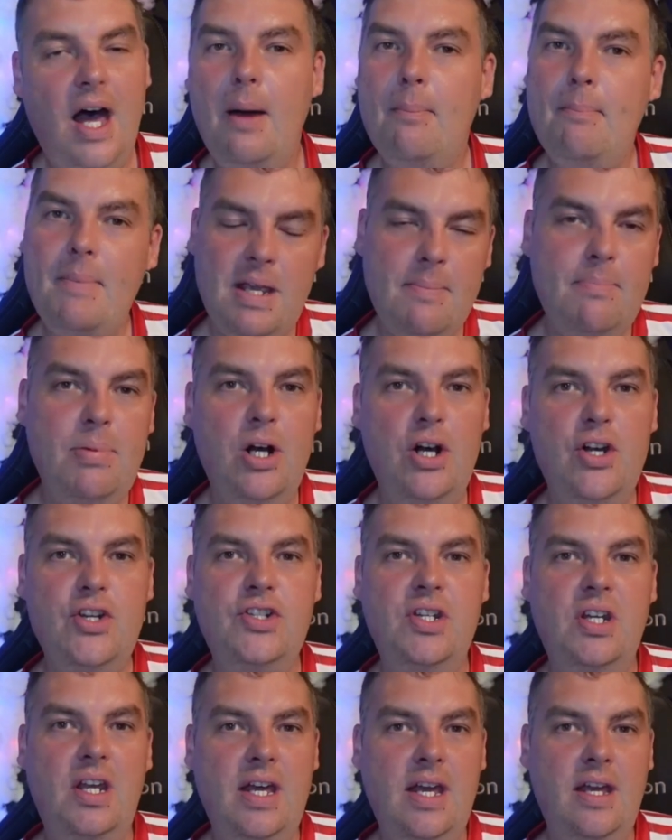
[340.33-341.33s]
And me
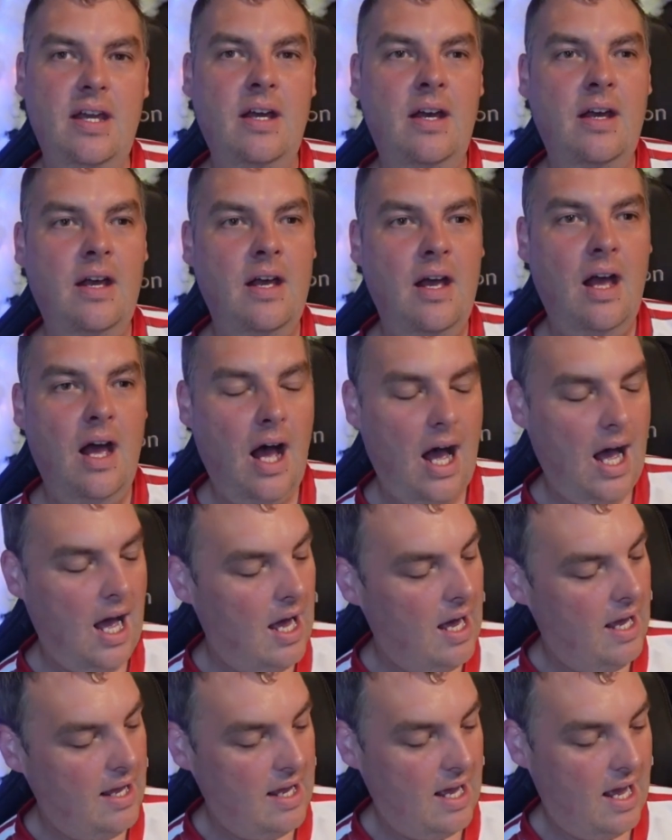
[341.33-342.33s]
personally,
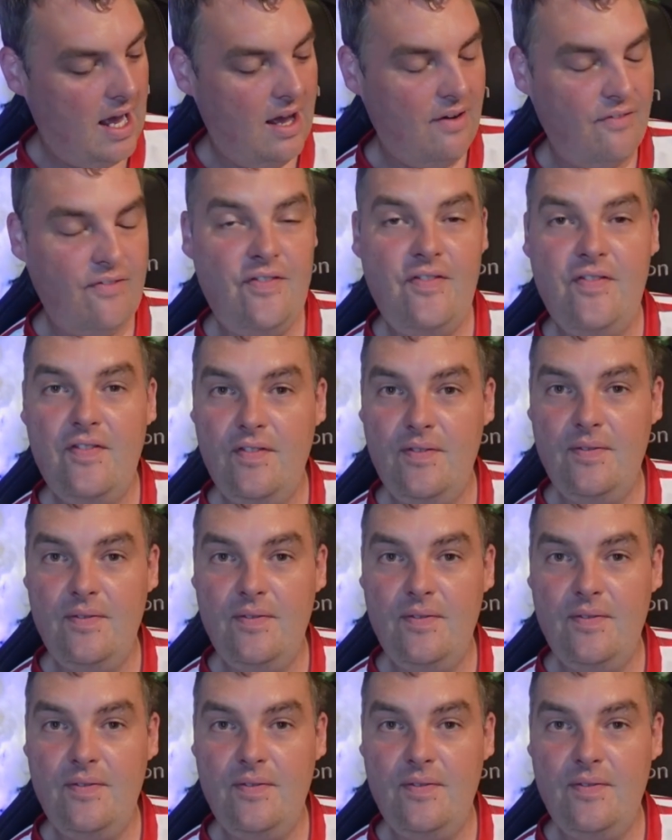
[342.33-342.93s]
I have